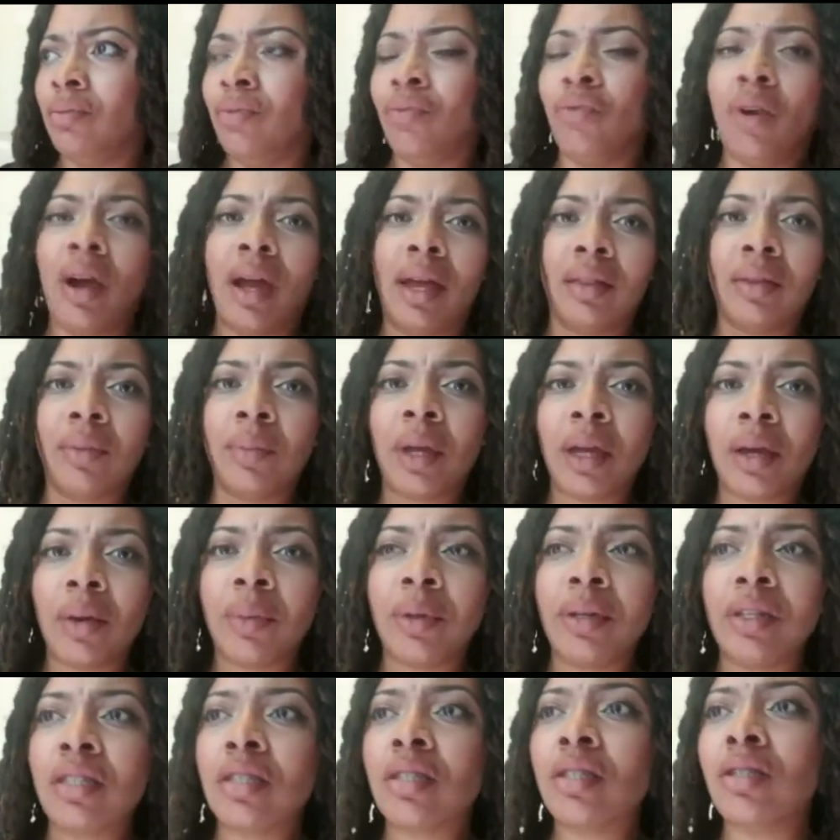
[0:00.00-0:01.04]
ride the
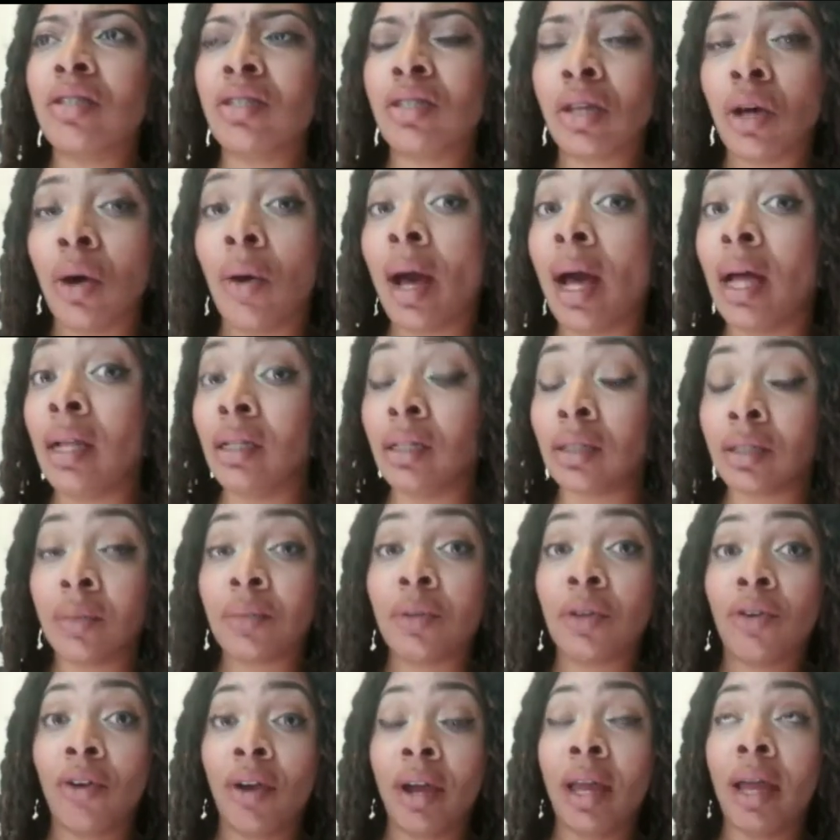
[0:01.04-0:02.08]
megabus. So I looked up
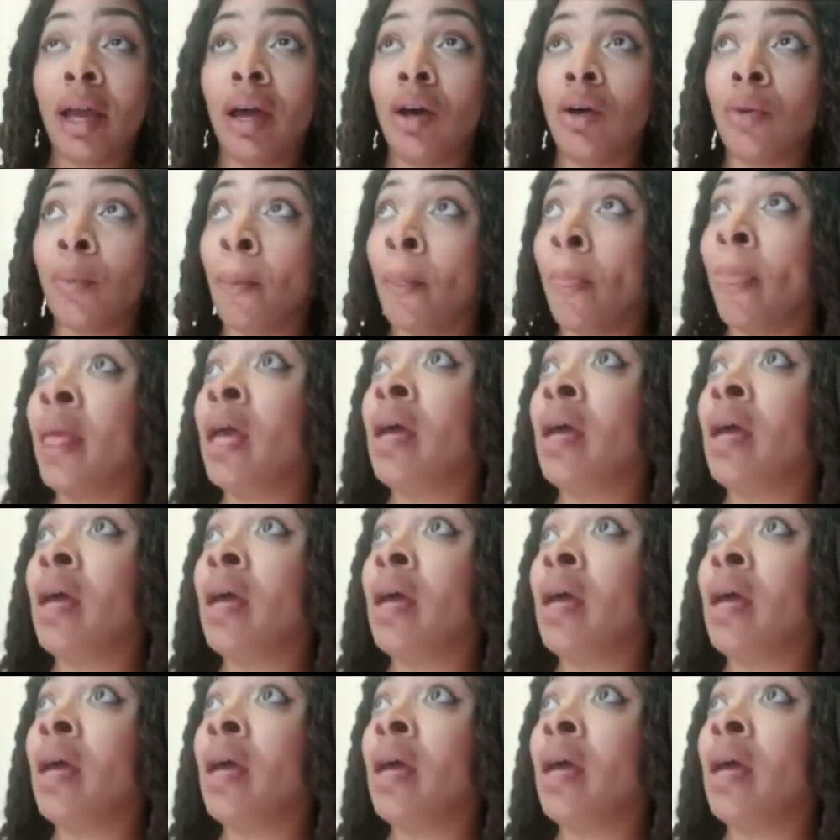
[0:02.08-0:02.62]
the Greyhound.